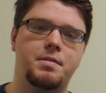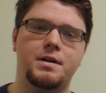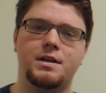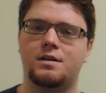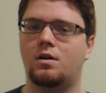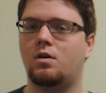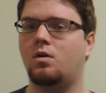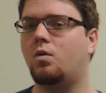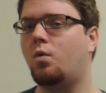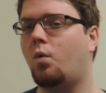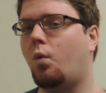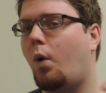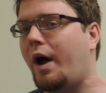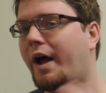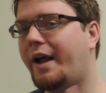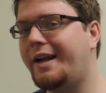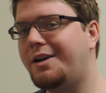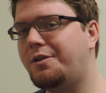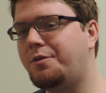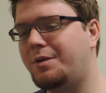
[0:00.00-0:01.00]
But
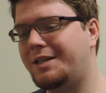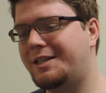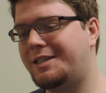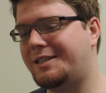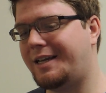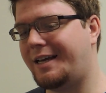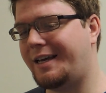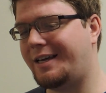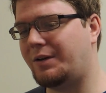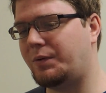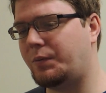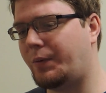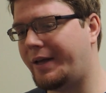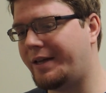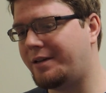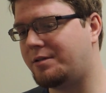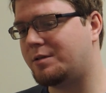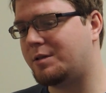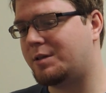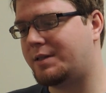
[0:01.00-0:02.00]
why do we say
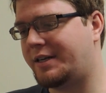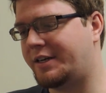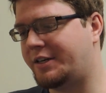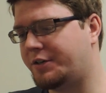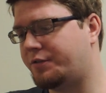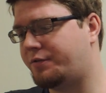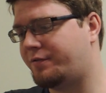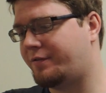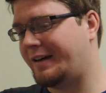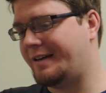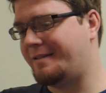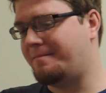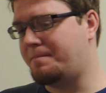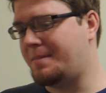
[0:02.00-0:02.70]
whales terrify